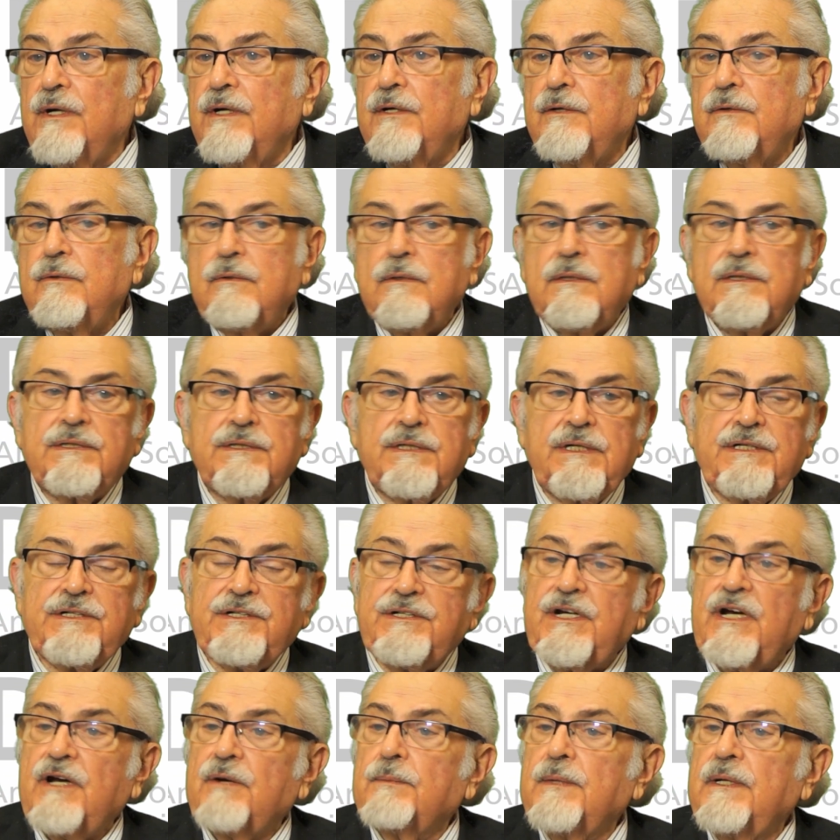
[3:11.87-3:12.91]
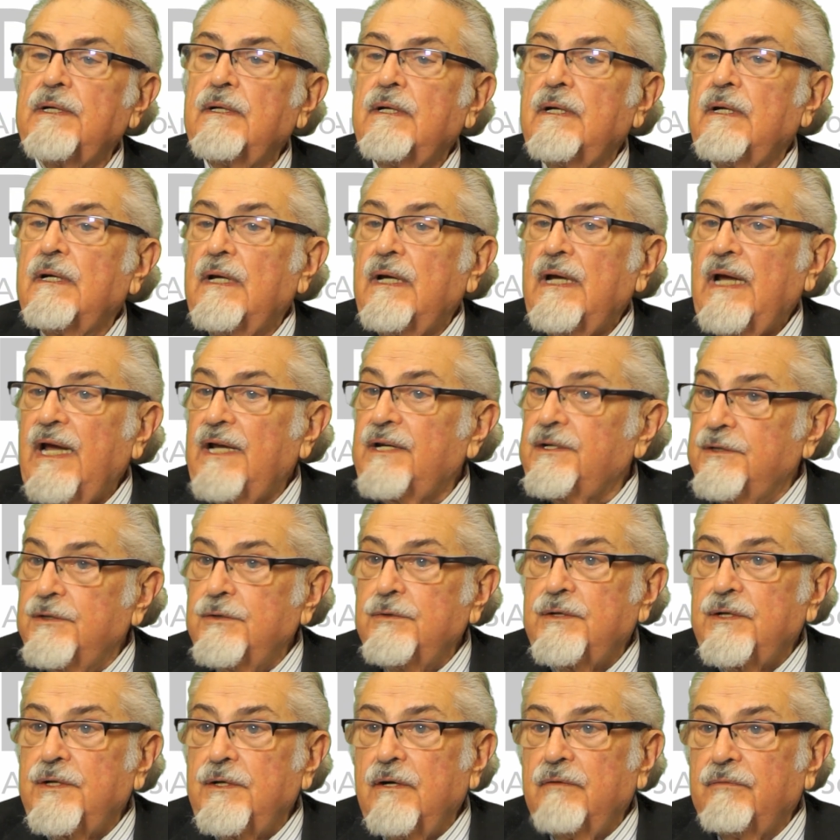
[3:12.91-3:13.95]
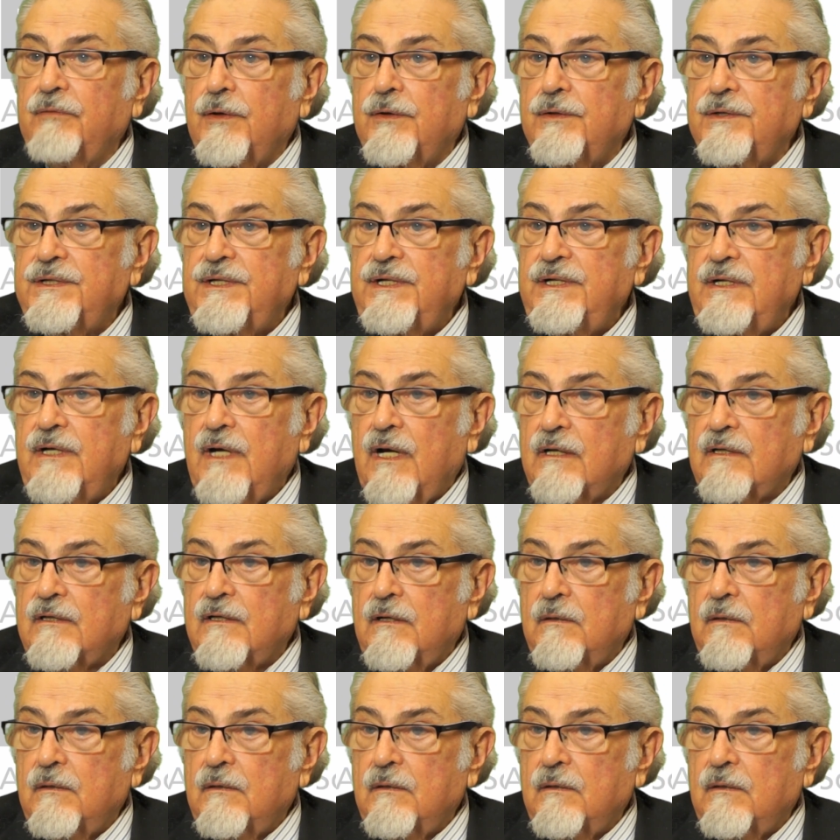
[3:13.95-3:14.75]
who was the chairman at Duke University, Dr.